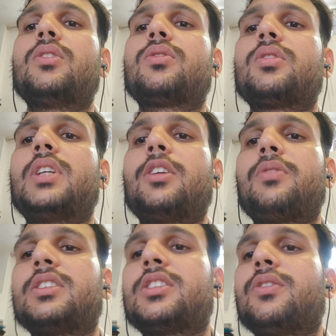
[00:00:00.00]
So that
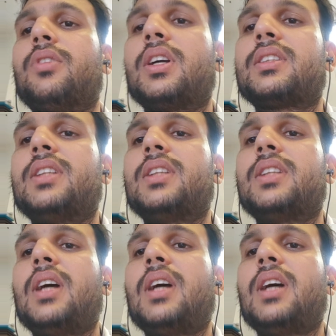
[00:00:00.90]
was the
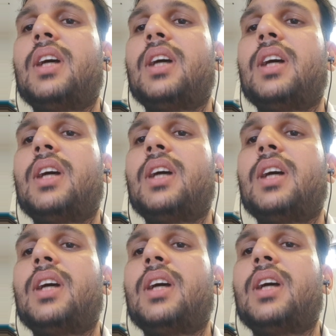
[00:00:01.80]

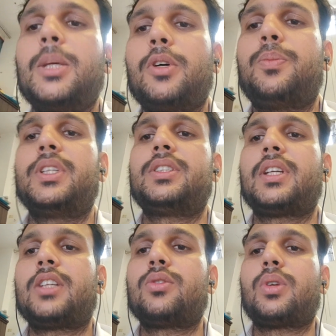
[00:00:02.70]
Wardha scheme of
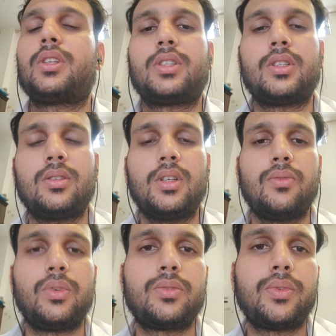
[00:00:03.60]
basic education,
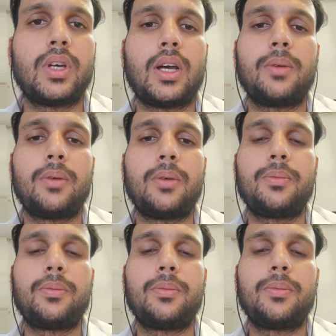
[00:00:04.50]
which we have
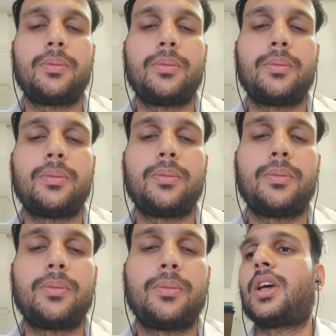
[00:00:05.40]
discussed here,
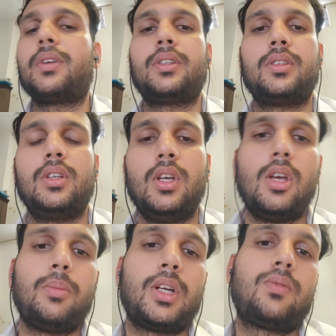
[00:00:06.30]
1937.
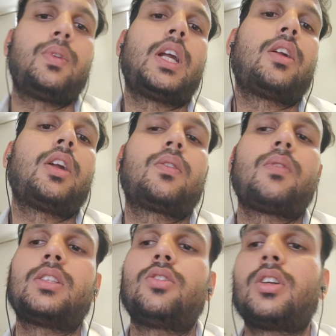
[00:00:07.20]
but that it
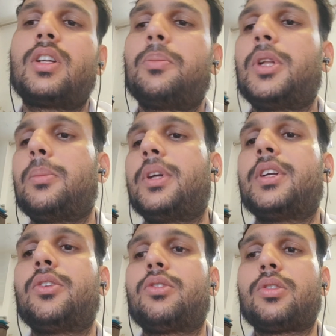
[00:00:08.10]
was not
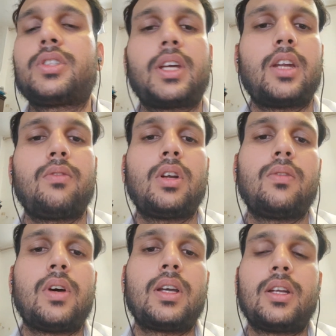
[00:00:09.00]
implemented due to the Second
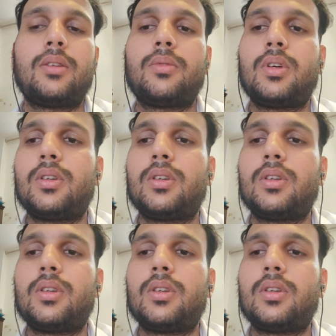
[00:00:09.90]
World War and